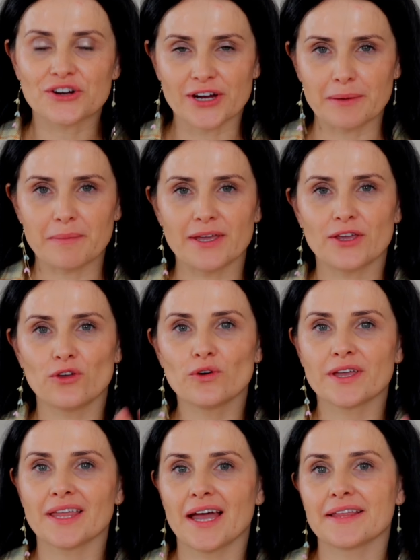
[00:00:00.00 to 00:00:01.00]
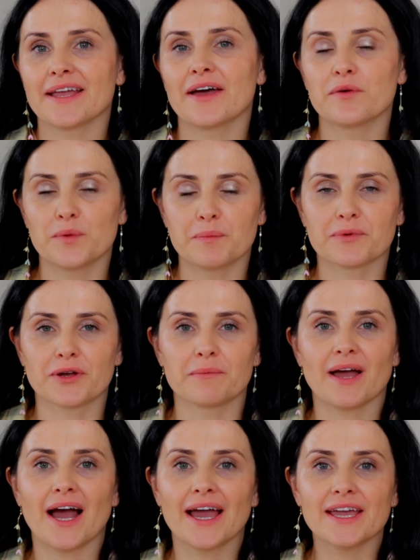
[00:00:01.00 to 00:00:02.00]
creamy, you can add heavy whipped cream.
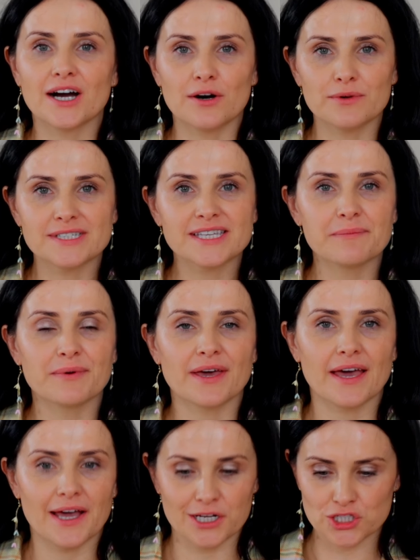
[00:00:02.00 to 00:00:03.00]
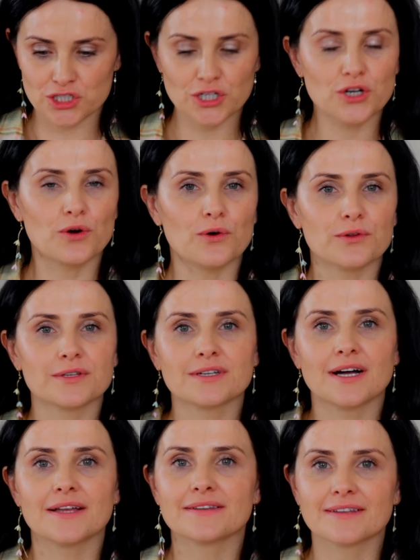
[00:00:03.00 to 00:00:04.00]
I always keep it extra cold
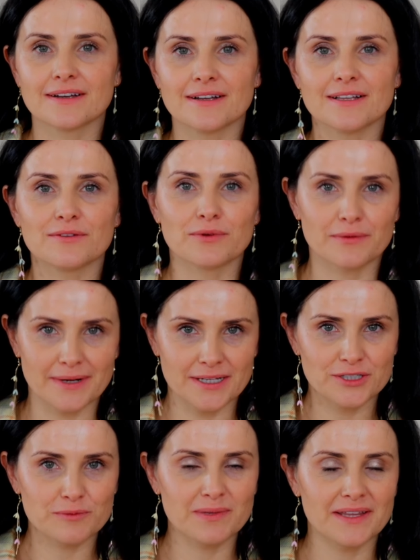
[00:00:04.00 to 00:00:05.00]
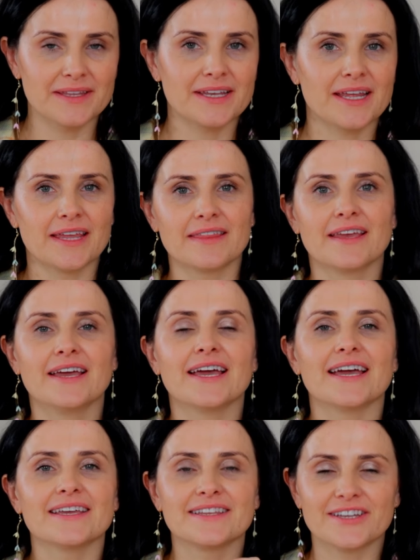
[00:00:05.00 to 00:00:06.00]
until we're ready to blend it in.
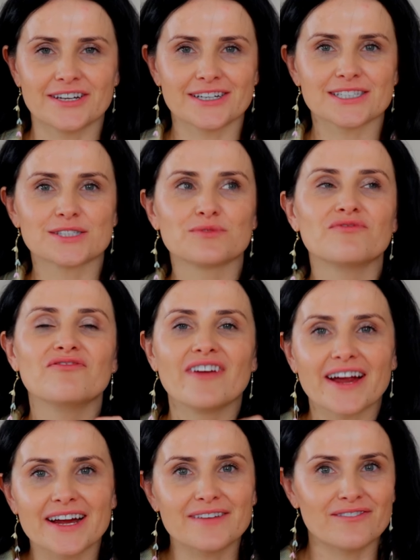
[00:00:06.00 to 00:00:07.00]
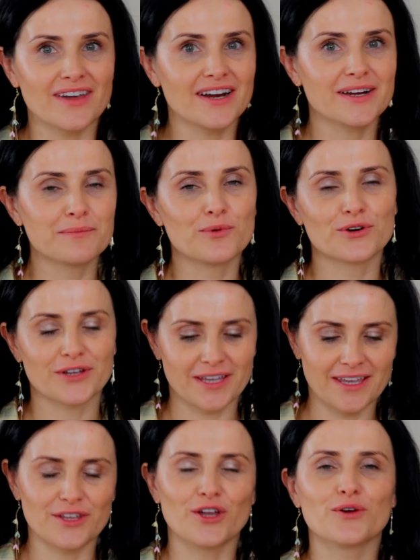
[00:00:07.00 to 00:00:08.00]
And here is very, very important
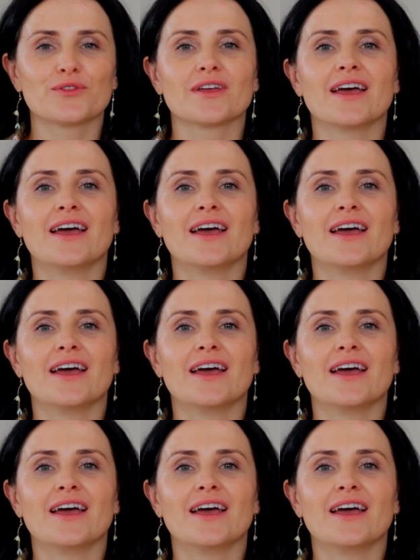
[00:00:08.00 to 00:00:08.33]
keynote.